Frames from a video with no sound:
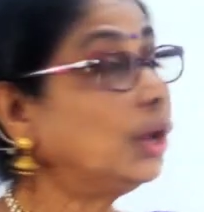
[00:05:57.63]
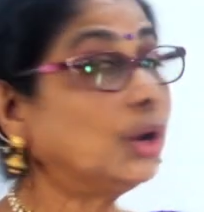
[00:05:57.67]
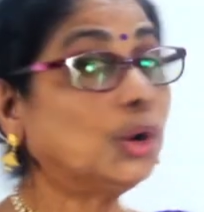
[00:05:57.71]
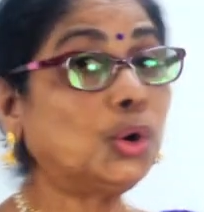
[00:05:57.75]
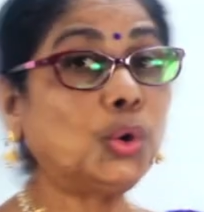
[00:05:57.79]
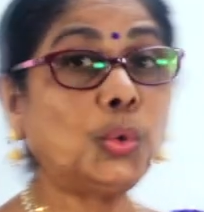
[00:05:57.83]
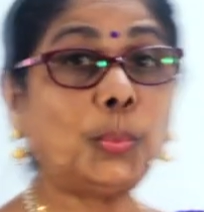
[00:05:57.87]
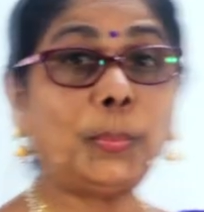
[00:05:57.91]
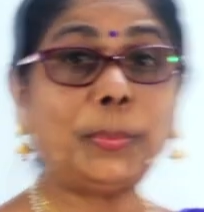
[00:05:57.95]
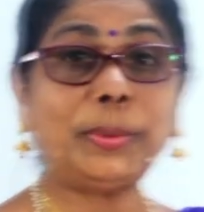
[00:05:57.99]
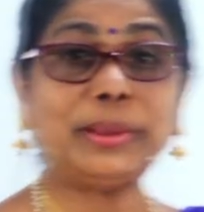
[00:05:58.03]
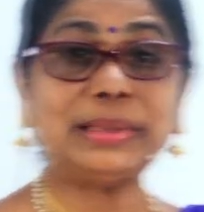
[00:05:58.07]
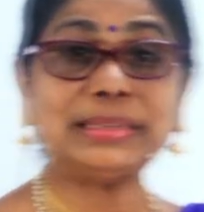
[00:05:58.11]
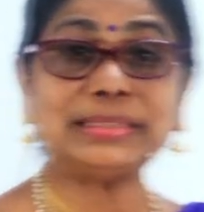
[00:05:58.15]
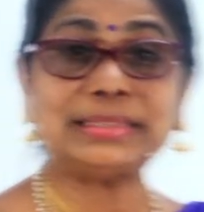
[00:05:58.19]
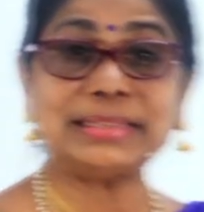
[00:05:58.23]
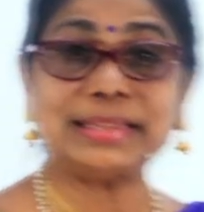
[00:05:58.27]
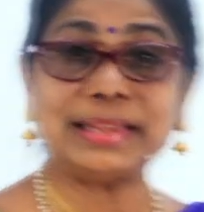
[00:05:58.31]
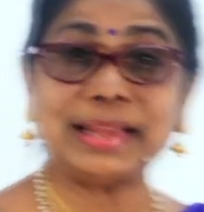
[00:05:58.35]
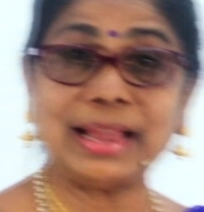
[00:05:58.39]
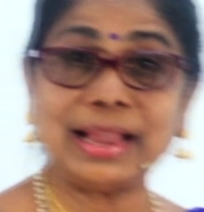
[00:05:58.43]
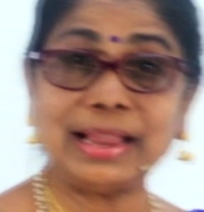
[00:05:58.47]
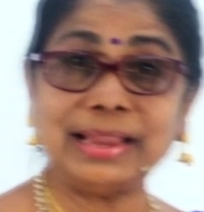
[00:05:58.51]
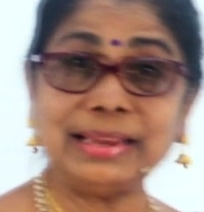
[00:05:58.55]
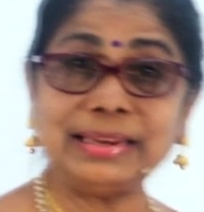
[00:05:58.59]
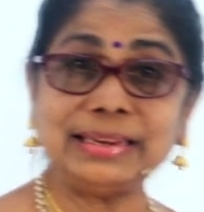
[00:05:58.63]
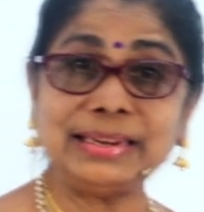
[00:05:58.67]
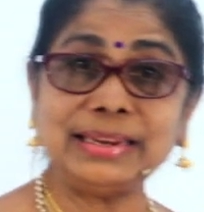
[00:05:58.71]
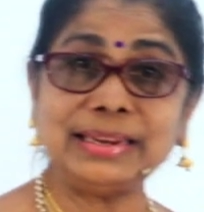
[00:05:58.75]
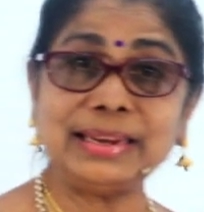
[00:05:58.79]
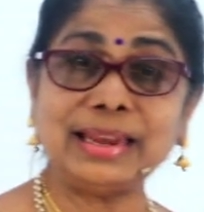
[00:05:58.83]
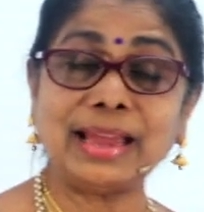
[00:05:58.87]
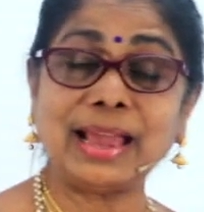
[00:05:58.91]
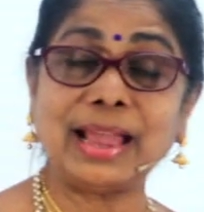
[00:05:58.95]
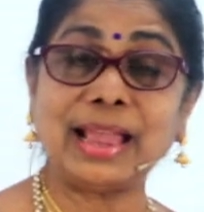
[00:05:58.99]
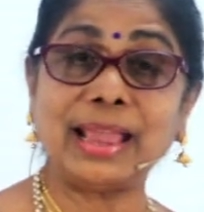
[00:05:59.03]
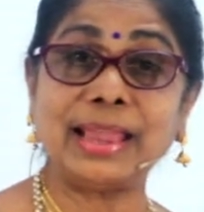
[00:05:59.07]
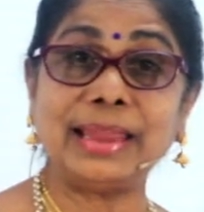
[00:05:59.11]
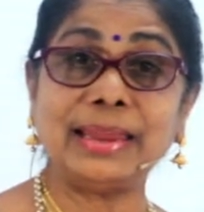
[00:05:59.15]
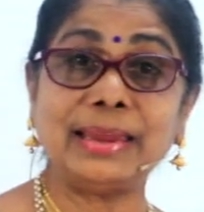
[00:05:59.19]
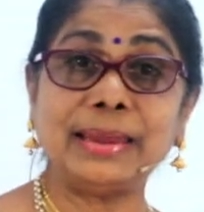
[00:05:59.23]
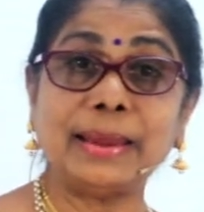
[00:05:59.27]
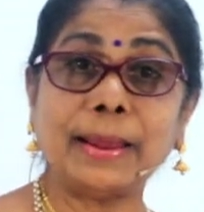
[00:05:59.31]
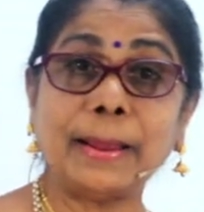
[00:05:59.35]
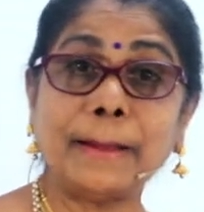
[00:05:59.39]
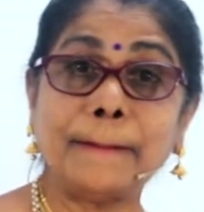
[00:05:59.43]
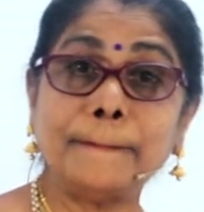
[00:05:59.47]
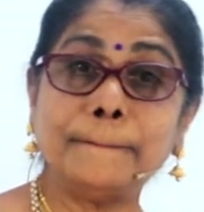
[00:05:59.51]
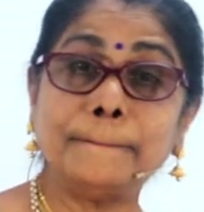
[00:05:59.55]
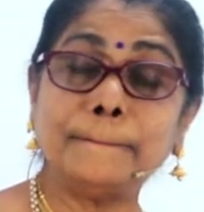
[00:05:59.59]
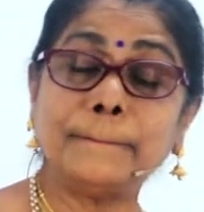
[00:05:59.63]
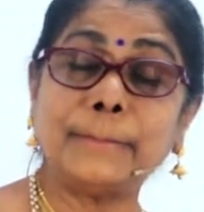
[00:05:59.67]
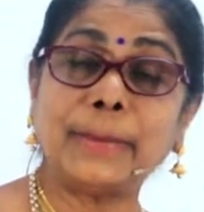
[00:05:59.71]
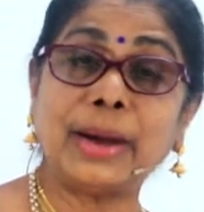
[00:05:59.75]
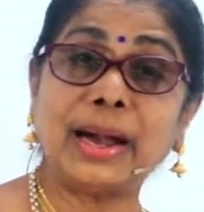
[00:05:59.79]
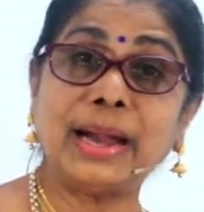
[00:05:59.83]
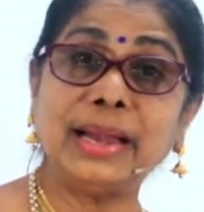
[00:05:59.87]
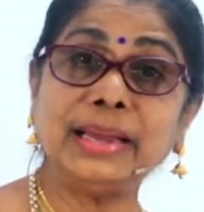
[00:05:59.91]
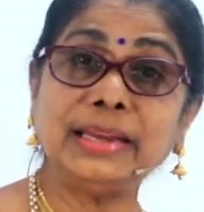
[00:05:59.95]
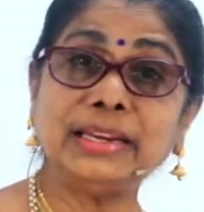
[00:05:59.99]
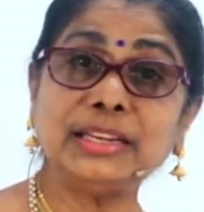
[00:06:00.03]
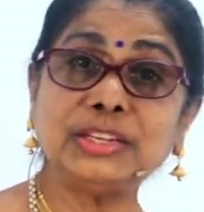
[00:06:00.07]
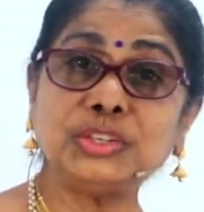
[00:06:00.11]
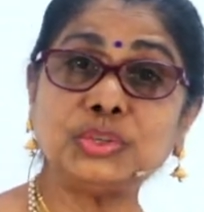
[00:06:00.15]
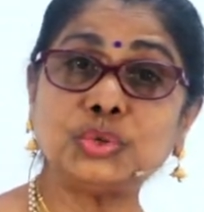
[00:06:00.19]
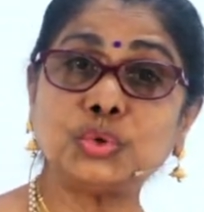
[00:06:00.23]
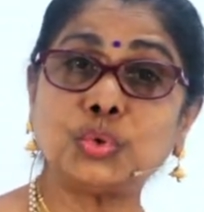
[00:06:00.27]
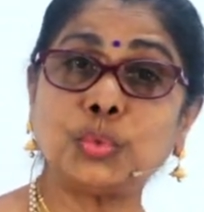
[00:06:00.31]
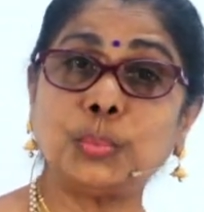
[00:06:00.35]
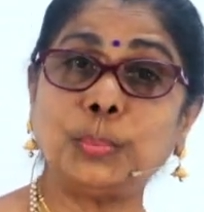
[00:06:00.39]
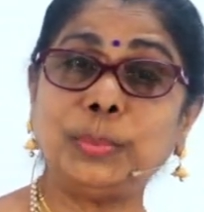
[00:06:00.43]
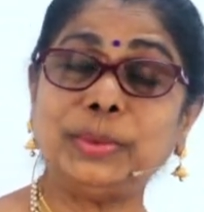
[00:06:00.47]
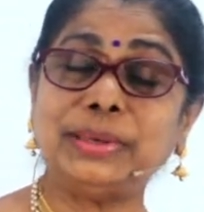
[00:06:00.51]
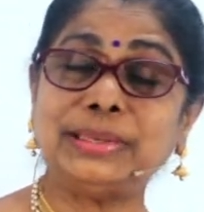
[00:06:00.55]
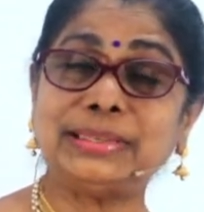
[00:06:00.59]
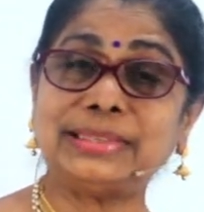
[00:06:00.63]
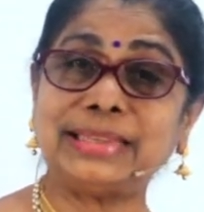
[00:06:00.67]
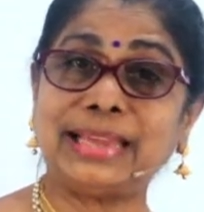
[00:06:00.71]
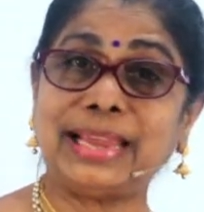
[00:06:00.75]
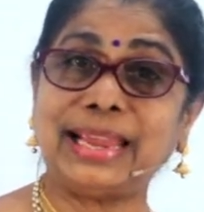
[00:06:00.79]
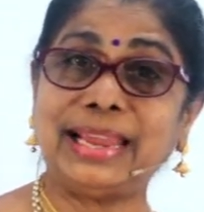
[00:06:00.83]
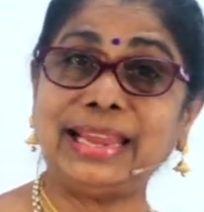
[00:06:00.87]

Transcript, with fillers: Rupees 99 minus rupees